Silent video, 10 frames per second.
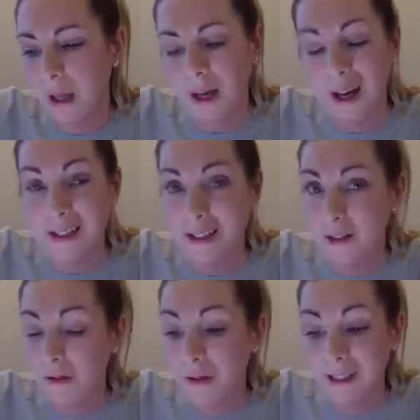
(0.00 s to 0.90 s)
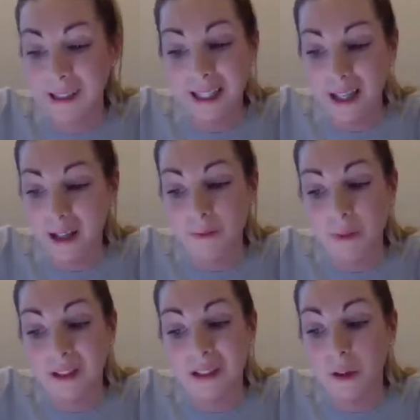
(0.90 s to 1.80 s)
I did not see him
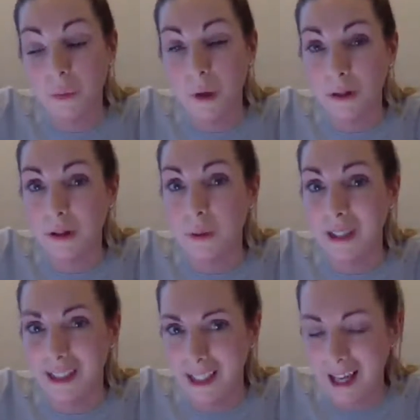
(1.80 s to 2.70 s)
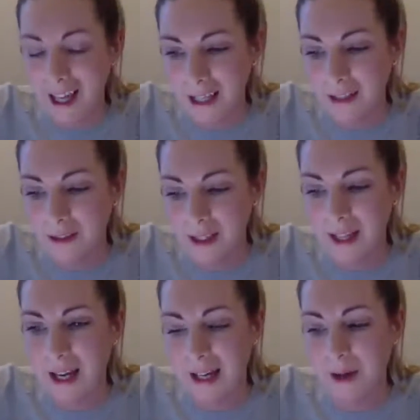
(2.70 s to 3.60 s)
until 1:28
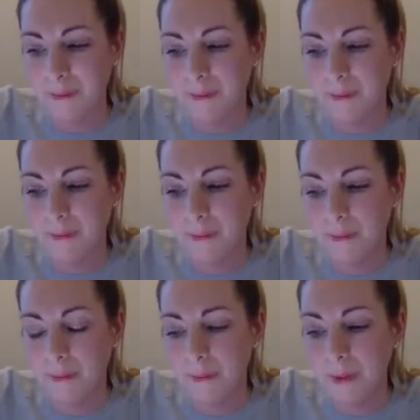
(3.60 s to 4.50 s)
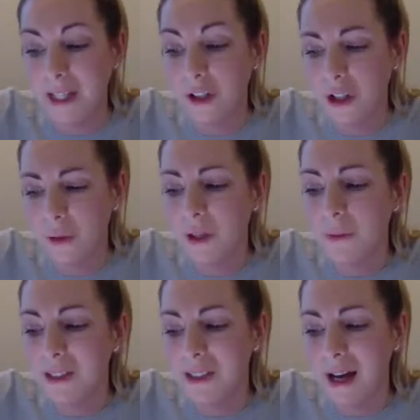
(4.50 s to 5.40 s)
a.m., but I knew he
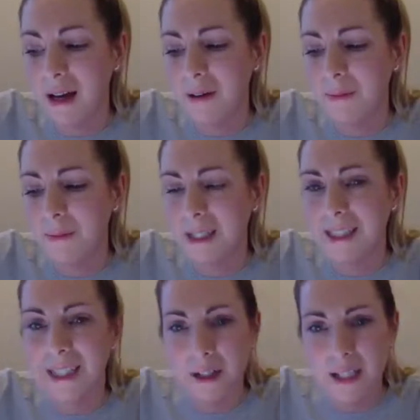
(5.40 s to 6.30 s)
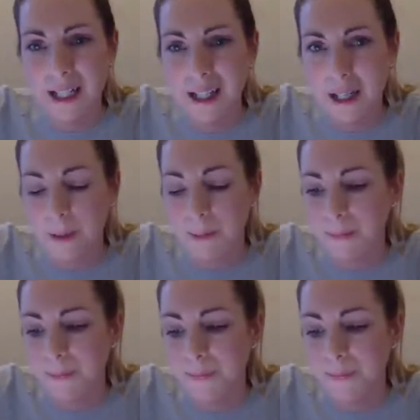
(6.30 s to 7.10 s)
was there because I could hear him.